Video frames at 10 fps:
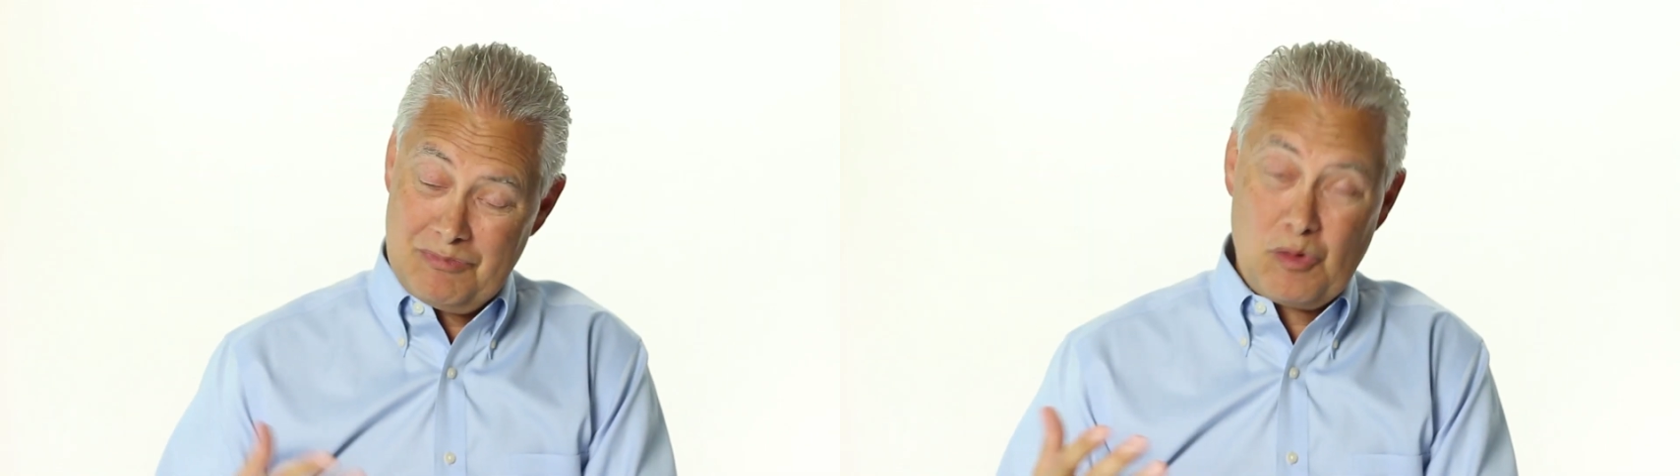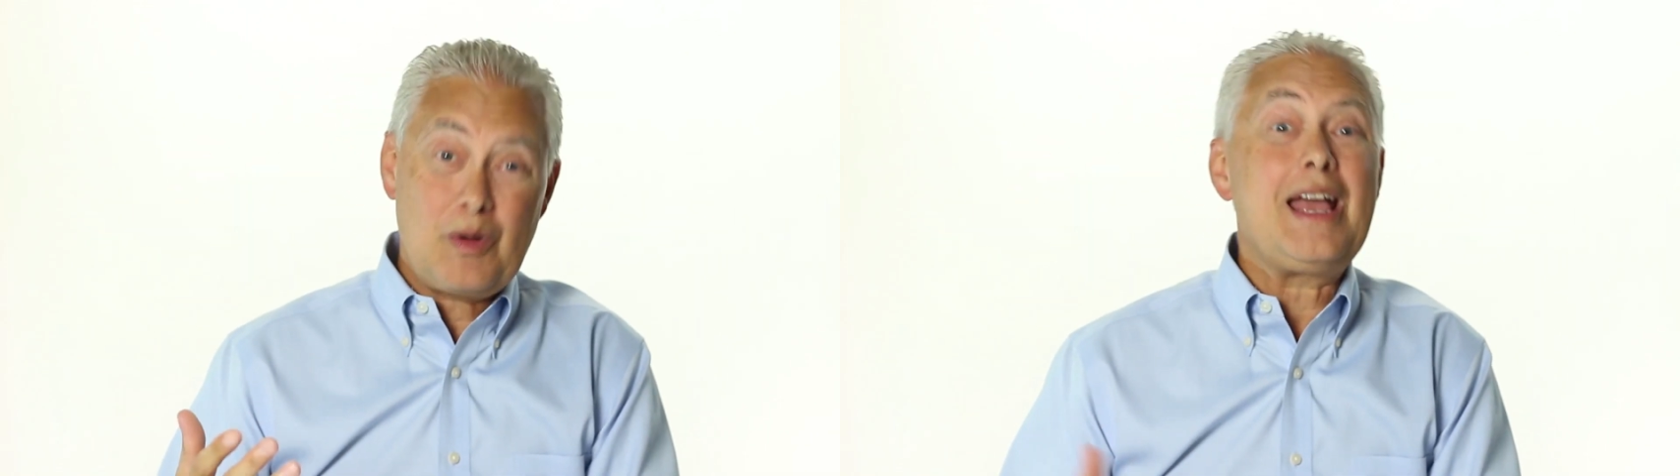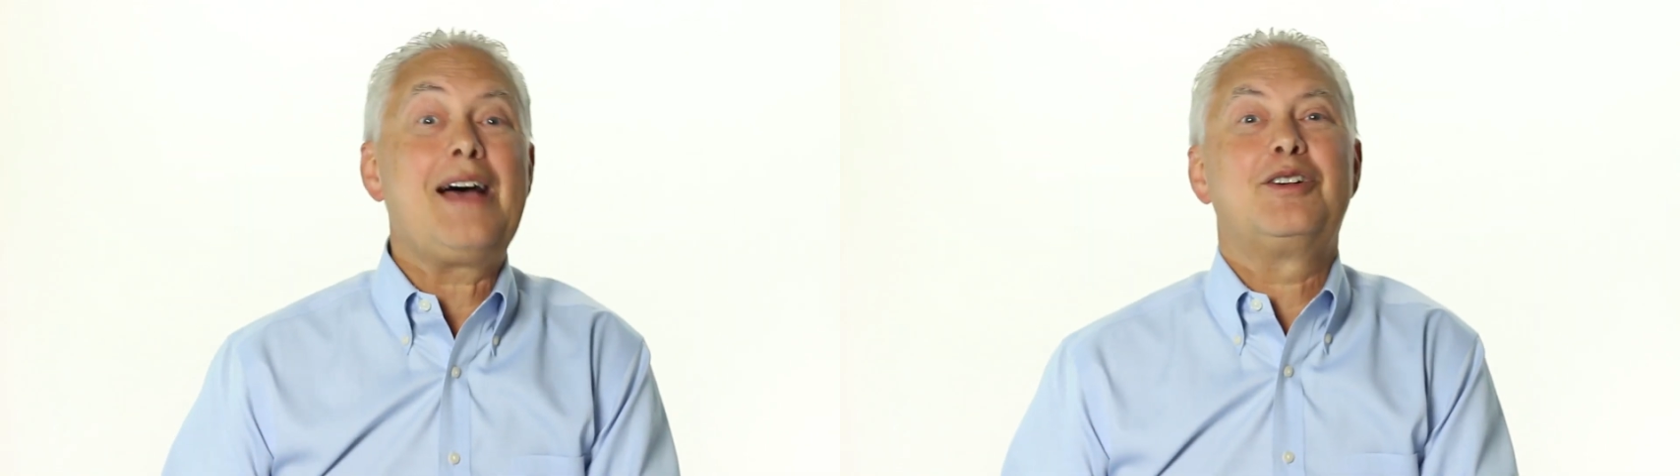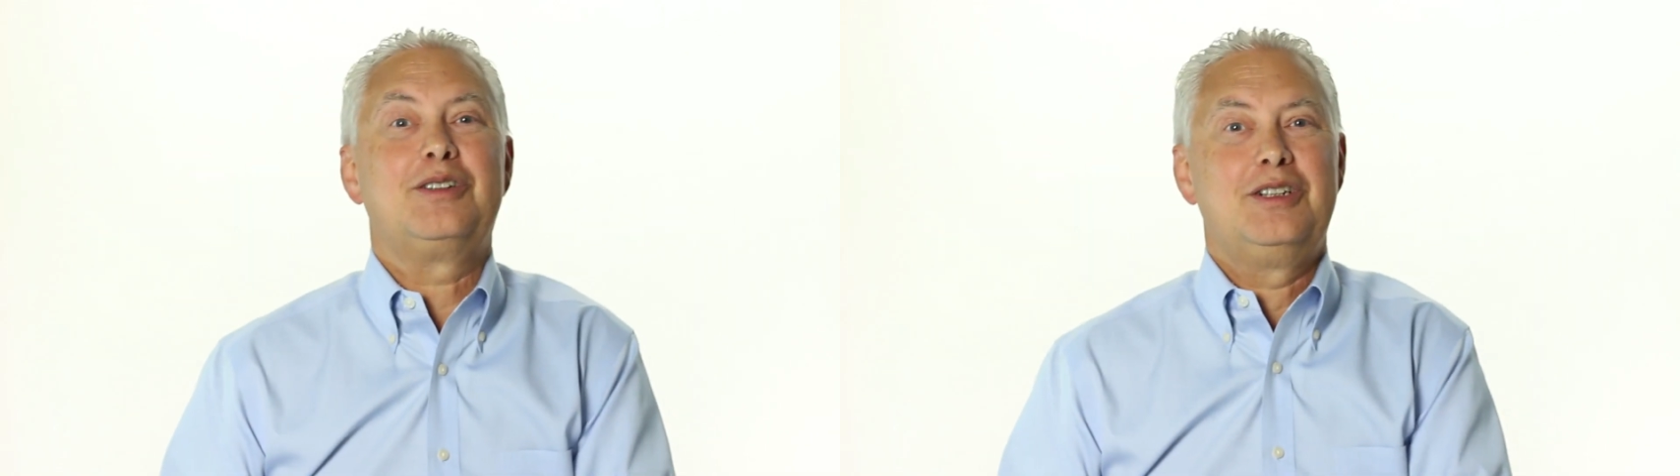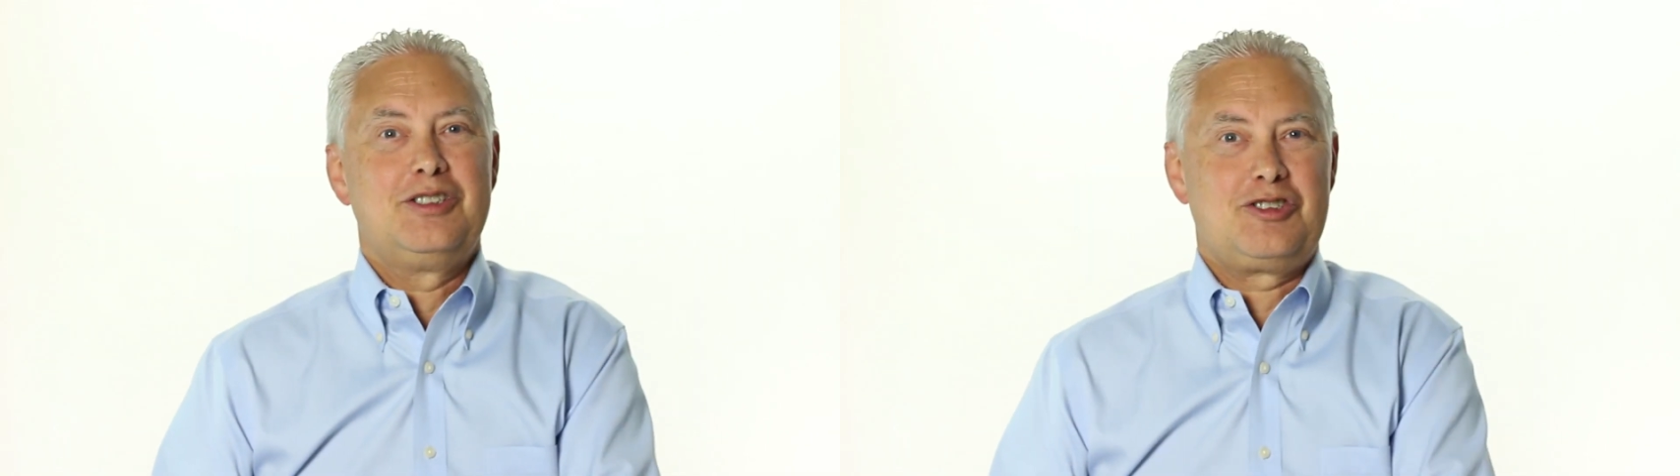we have
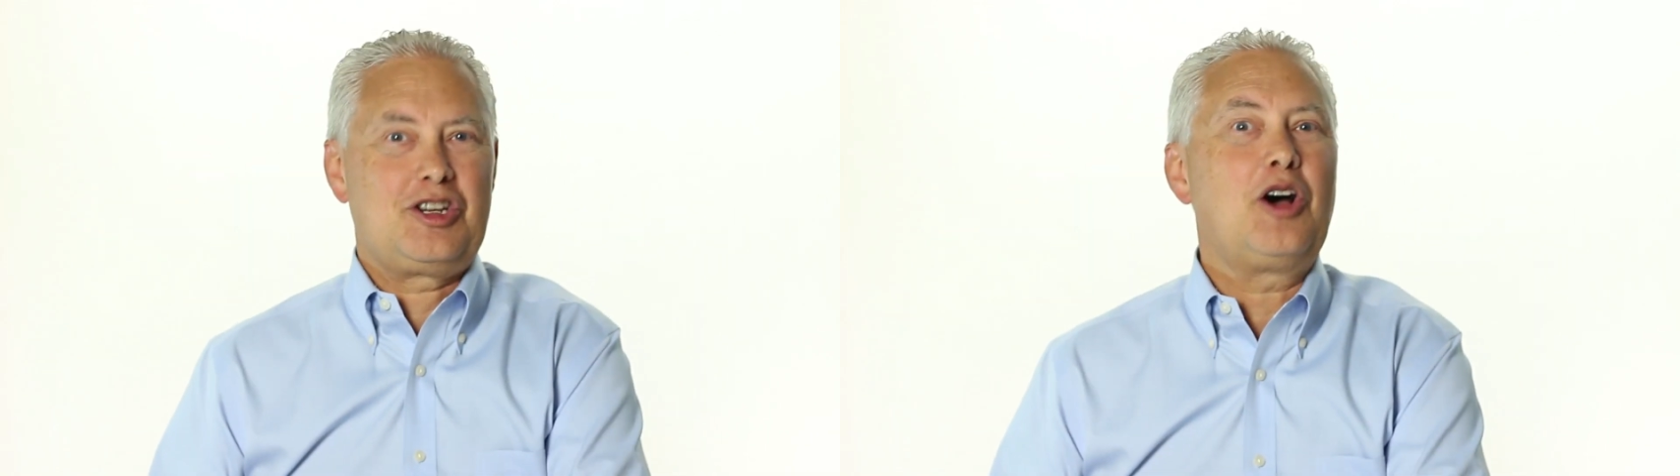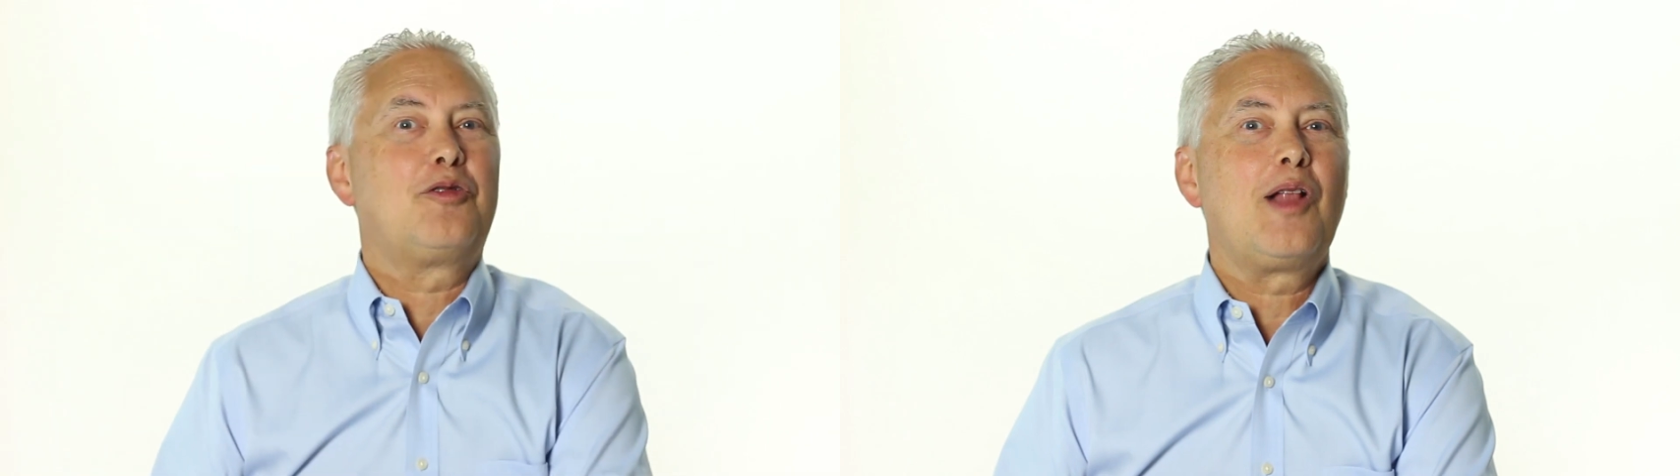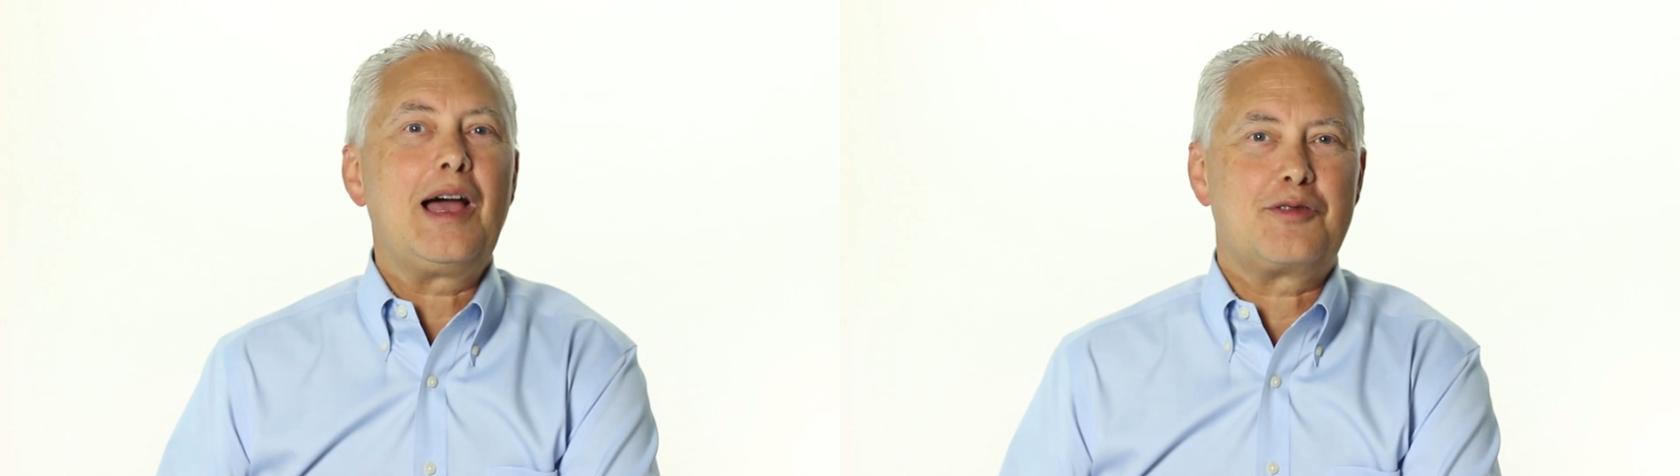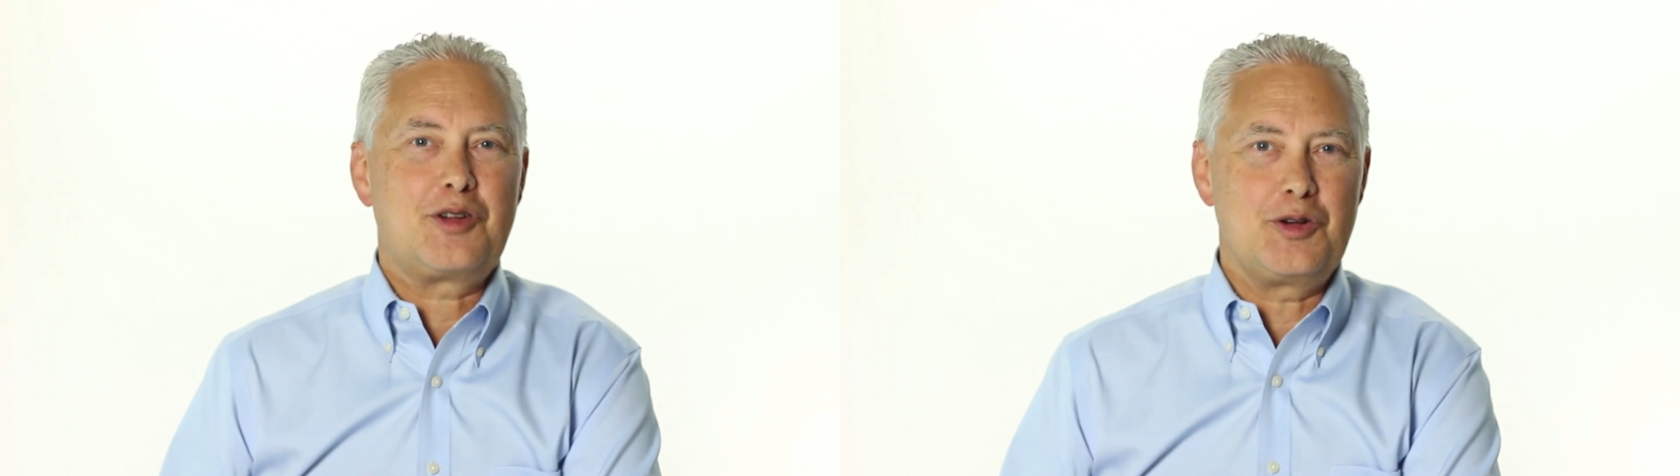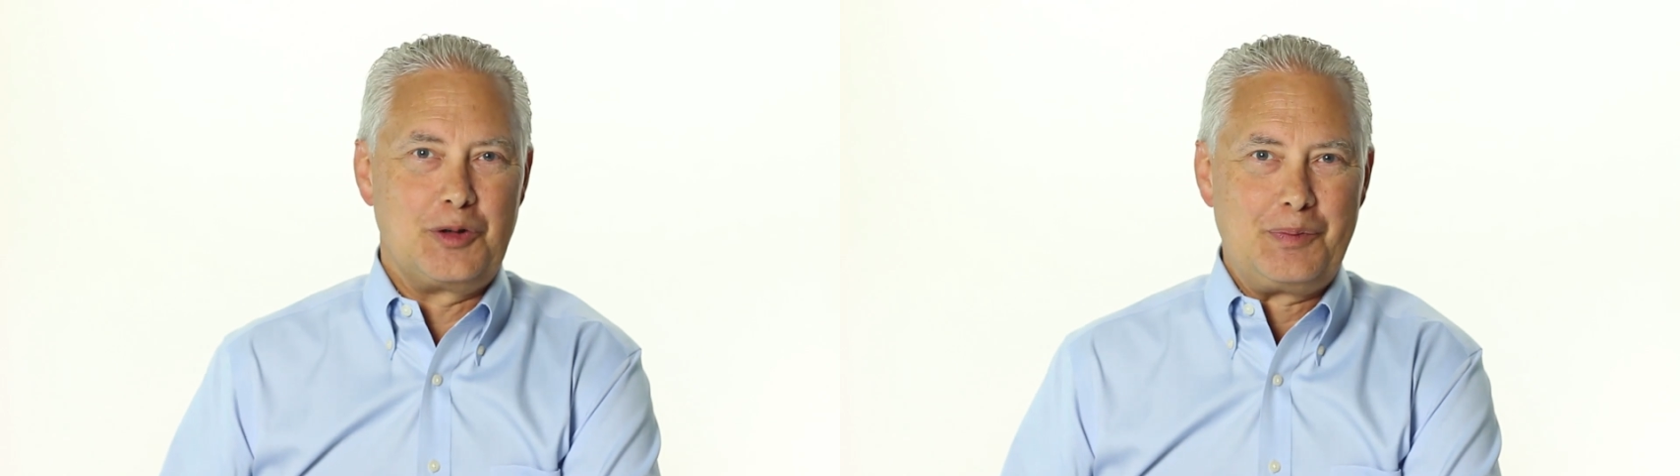a shelf life
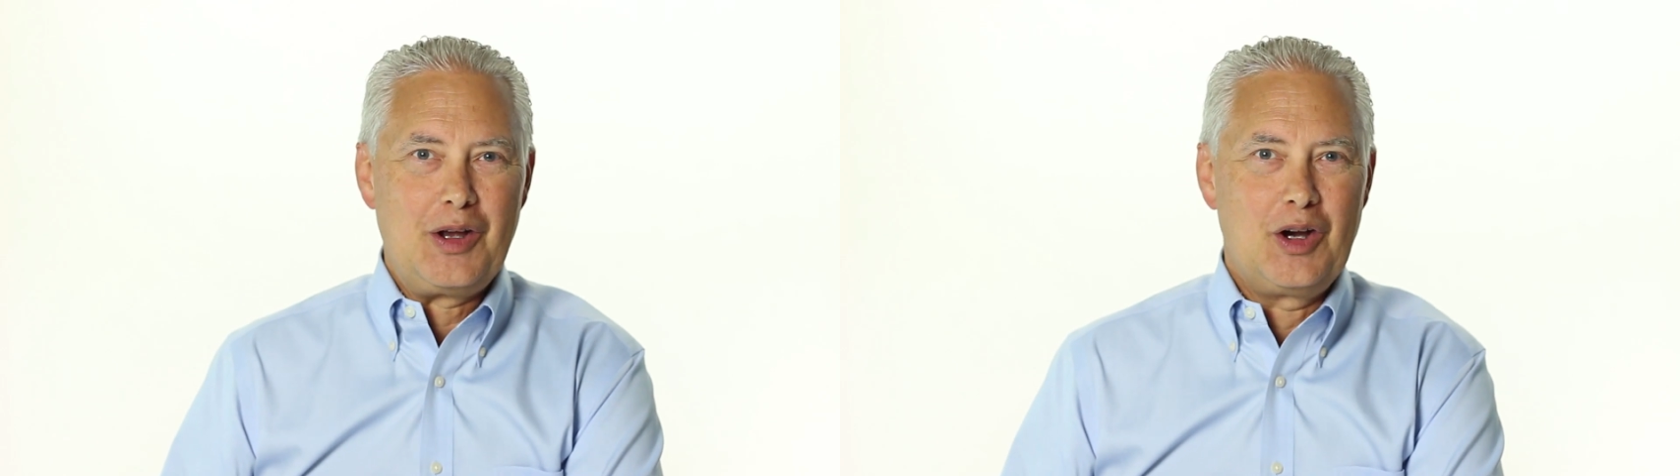too.